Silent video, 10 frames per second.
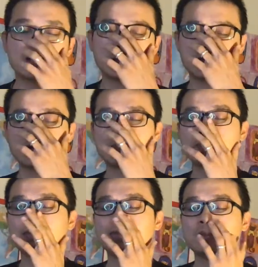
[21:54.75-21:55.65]

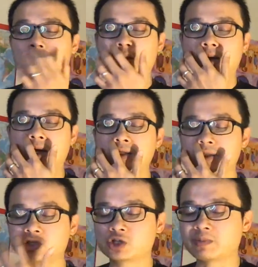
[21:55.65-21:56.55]
I
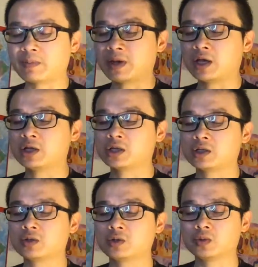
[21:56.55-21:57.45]
suggest my patient
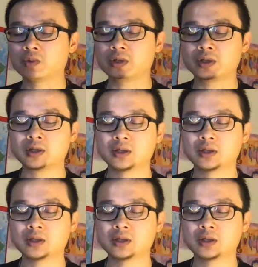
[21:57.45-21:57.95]
to do it